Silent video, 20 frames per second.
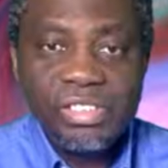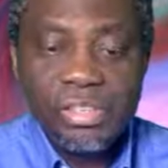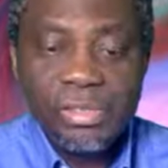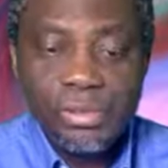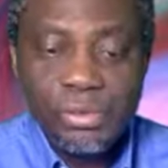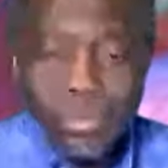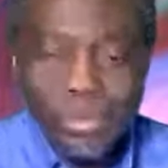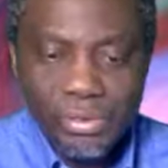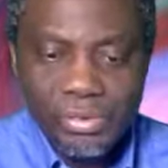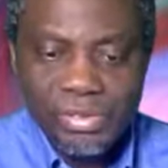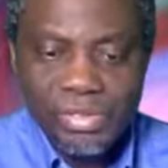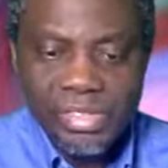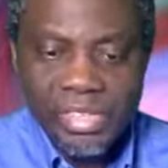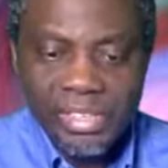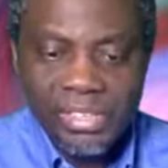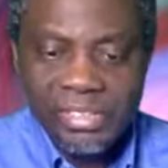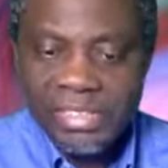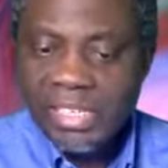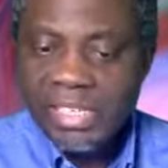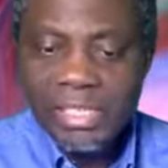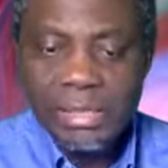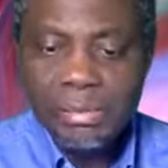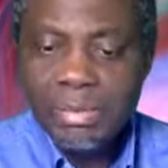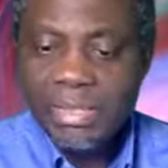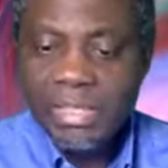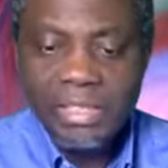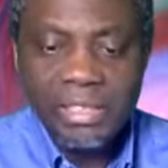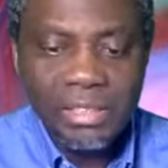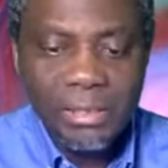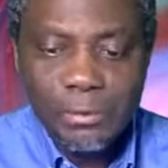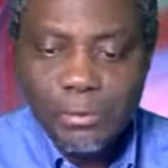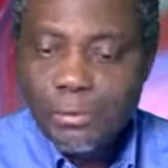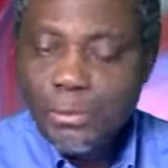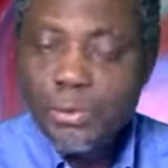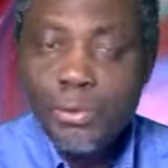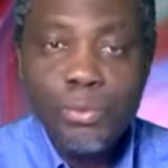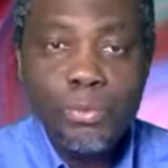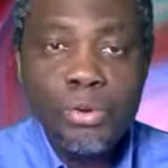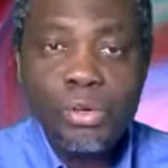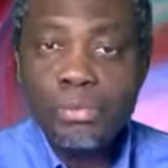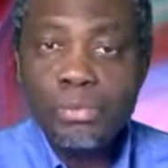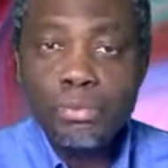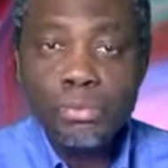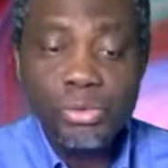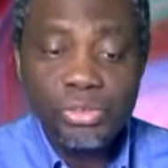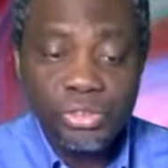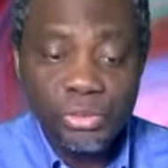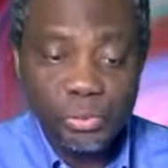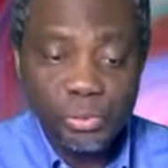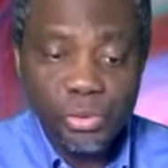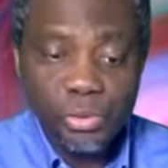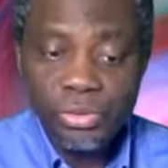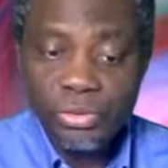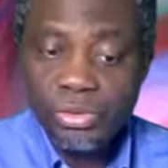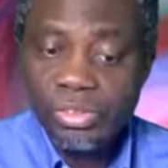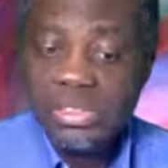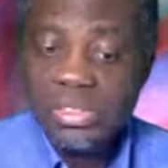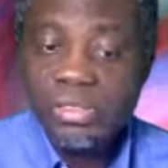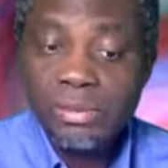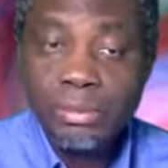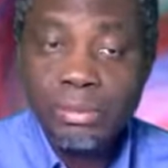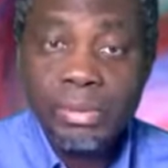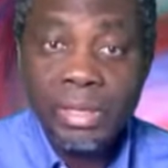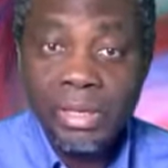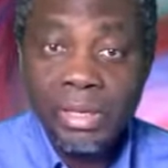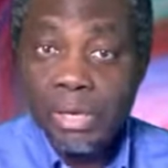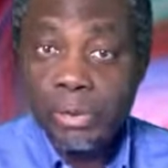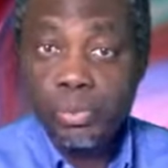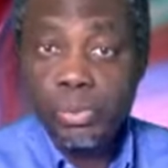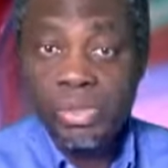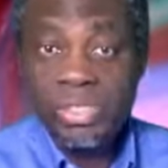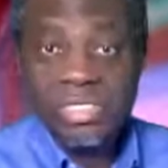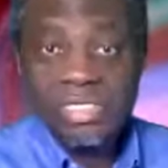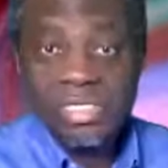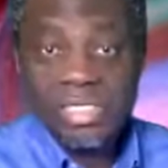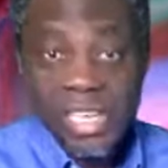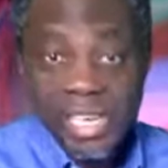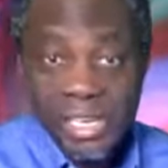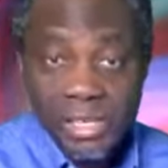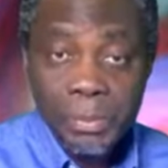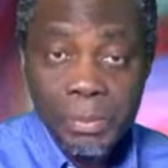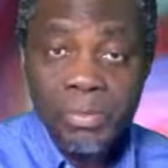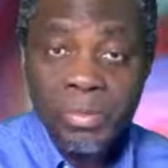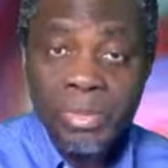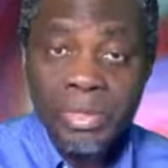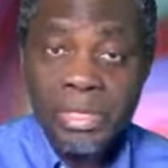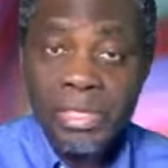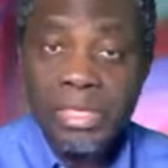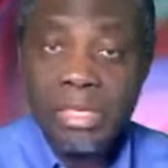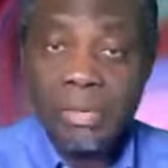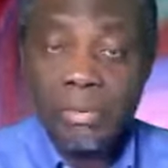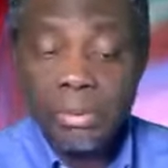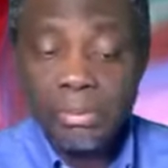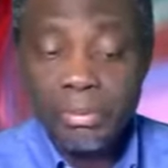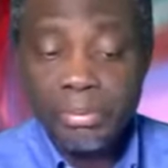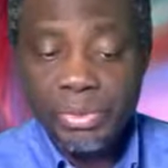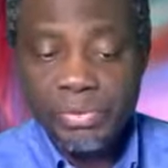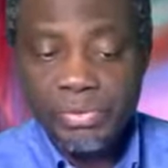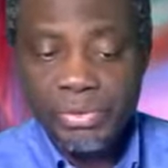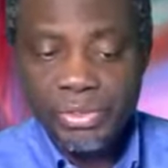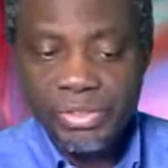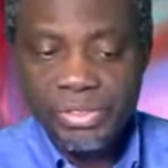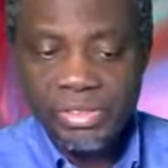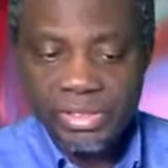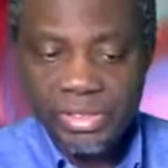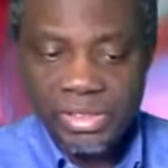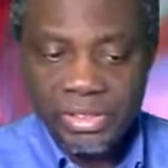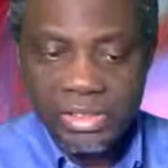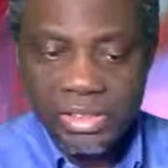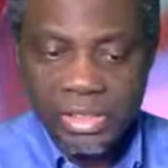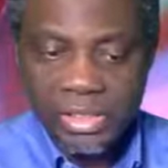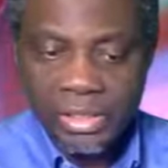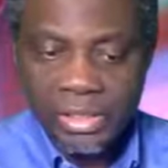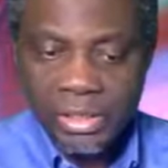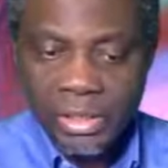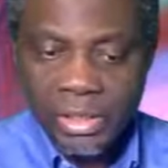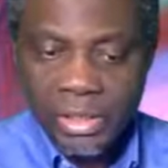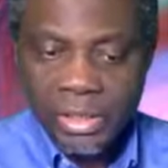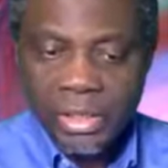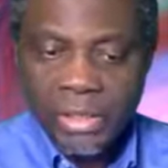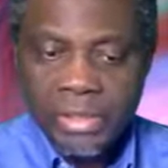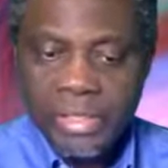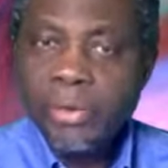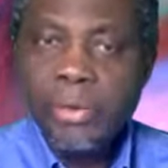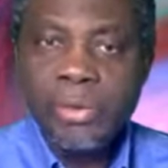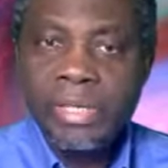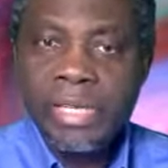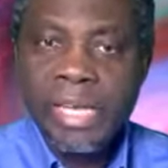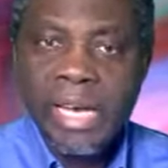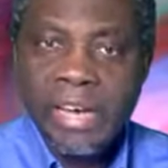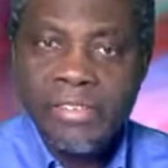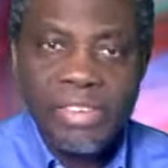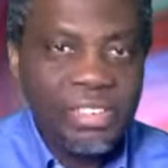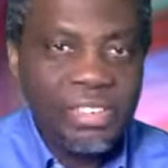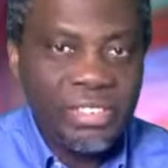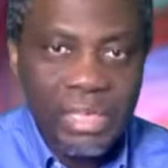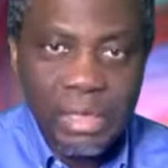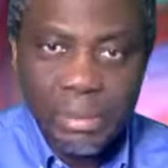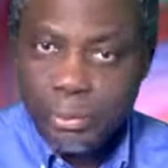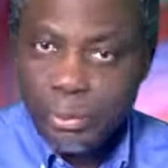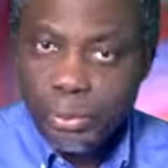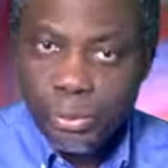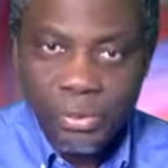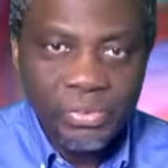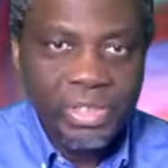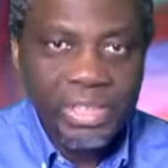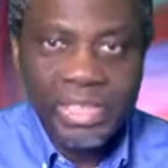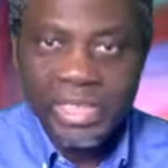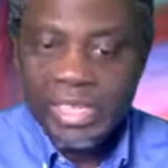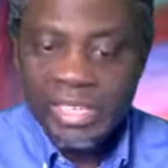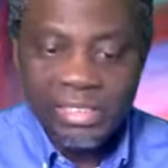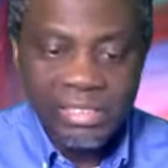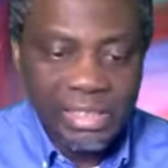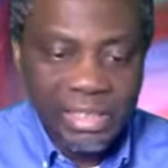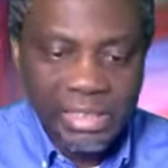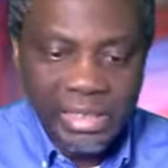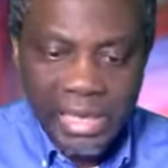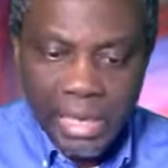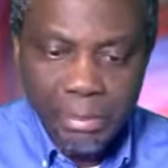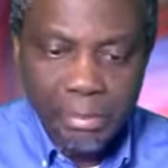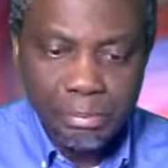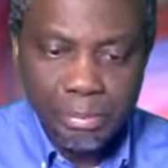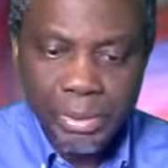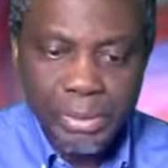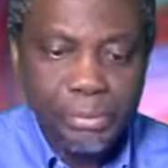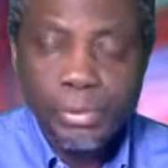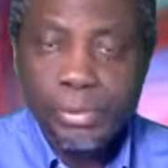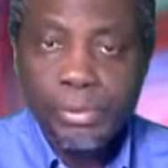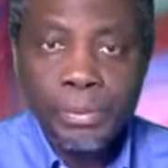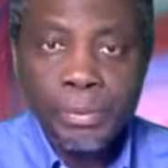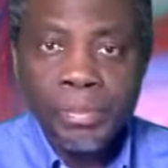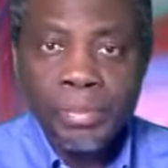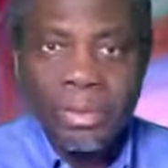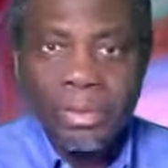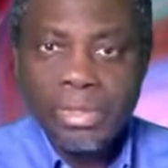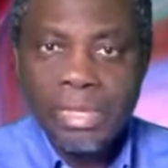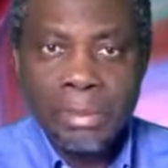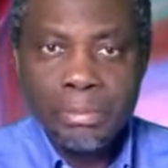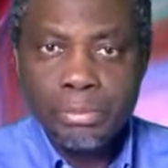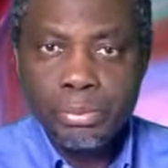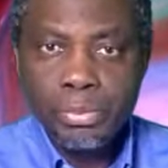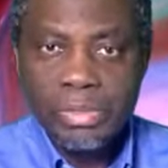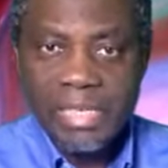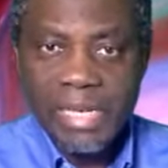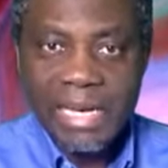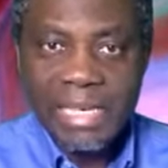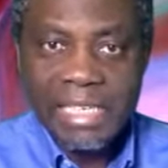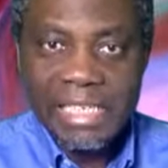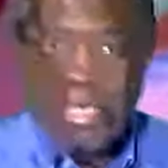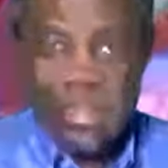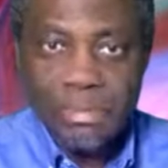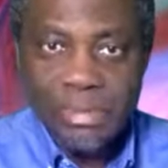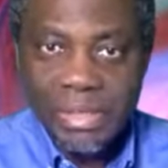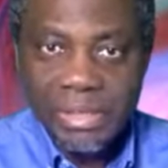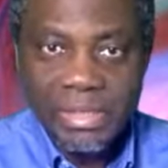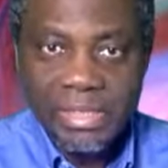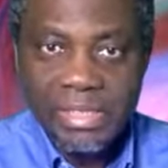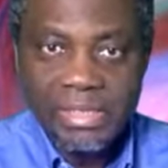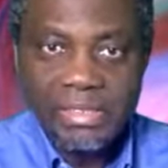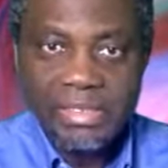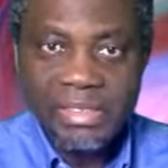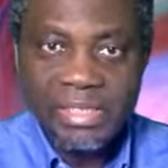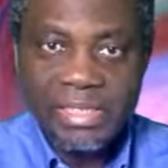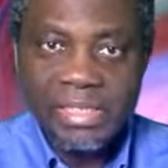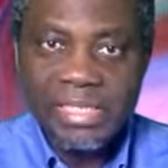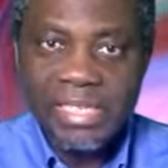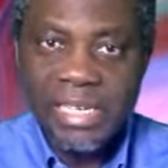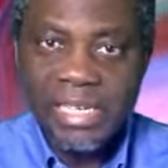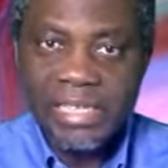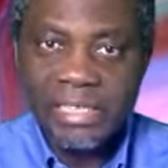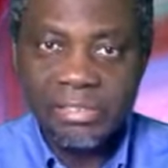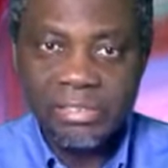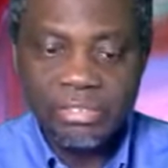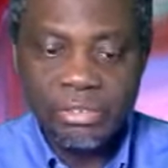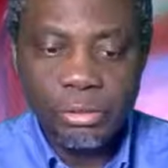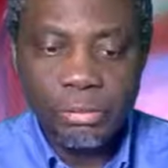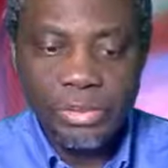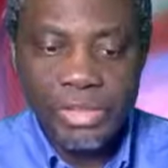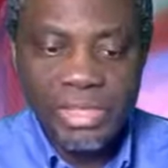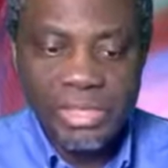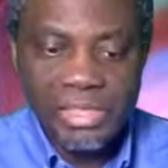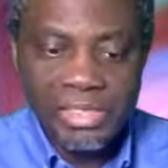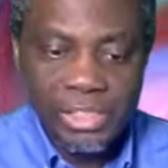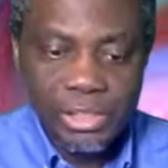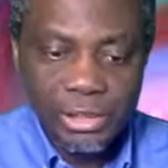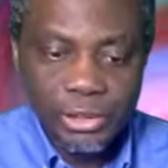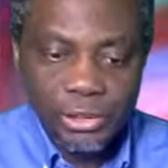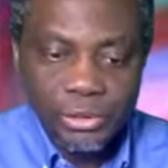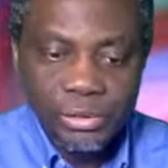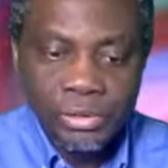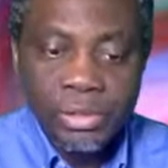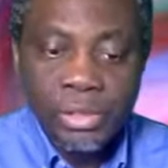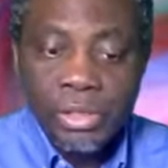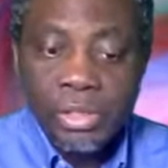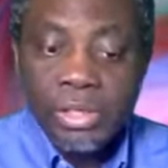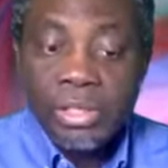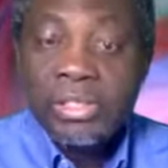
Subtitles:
in those days, they immediately know what Moses was talking about. Like we said in our previous teaching, they have example of kings and emperor that put their images in their subject nation.